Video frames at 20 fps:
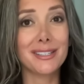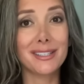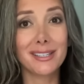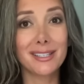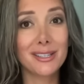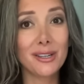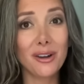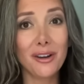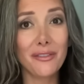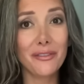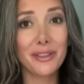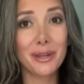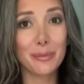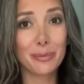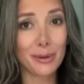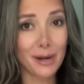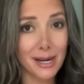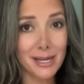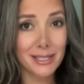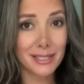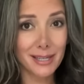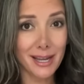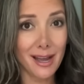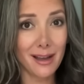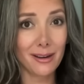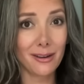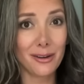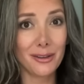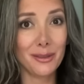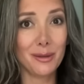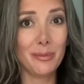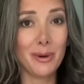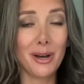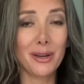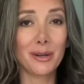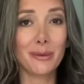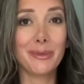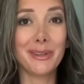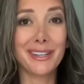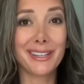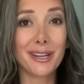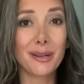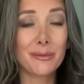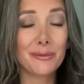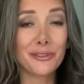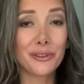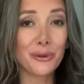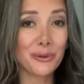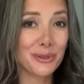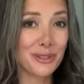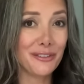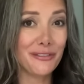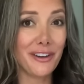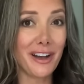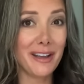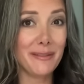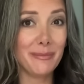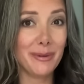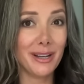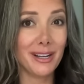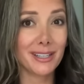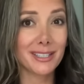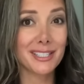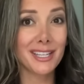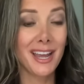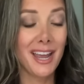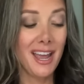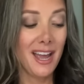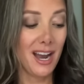They still have the price tag on the bottom, and I got them for only $5.